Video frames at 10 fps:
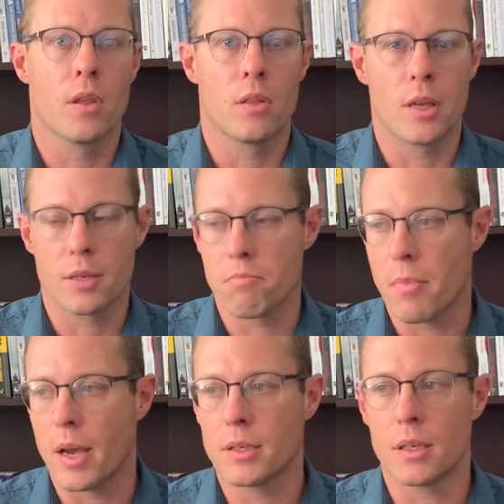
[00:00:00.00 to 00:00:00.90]
There's
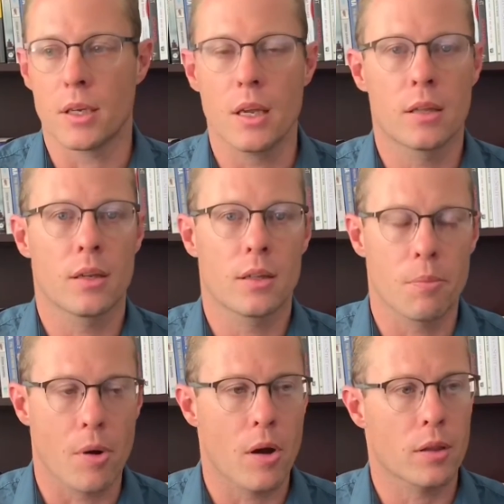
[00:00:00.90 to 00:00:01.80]
amazing HIIT,
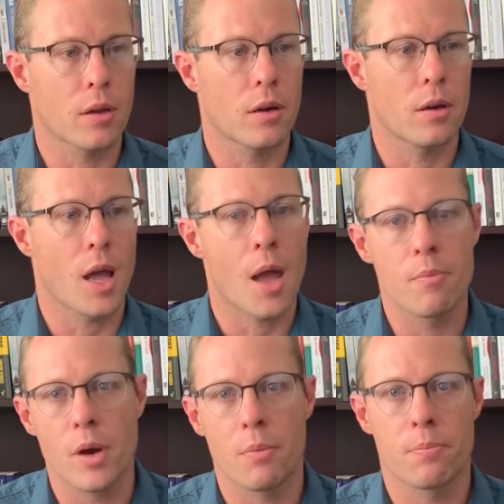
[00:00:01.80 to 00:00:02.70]
Tabata,
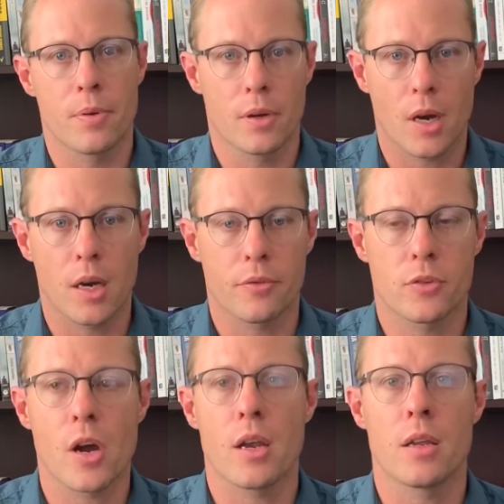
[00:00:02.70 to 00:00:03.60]
AMRAP kind of
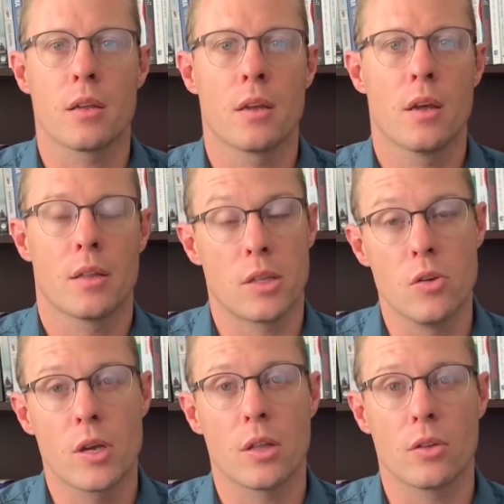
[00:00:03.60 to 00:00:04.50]
training that you can